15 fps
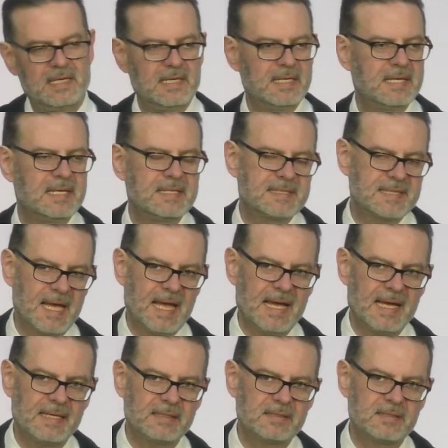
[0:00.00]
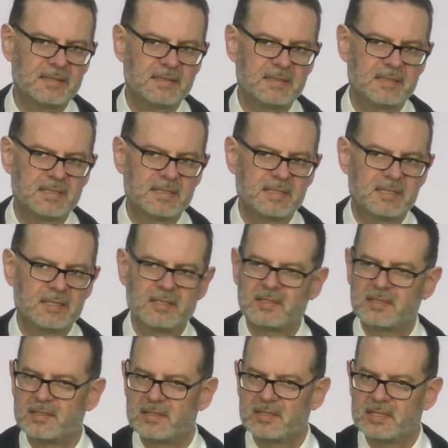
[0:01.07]
in his heart
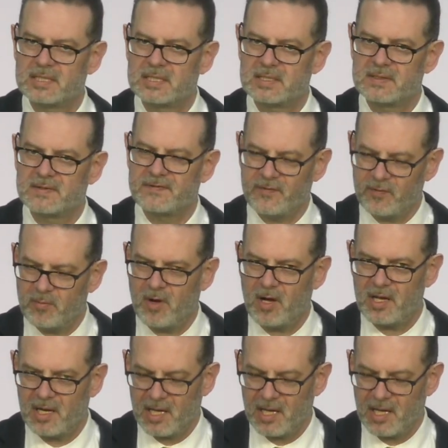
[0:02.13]
for my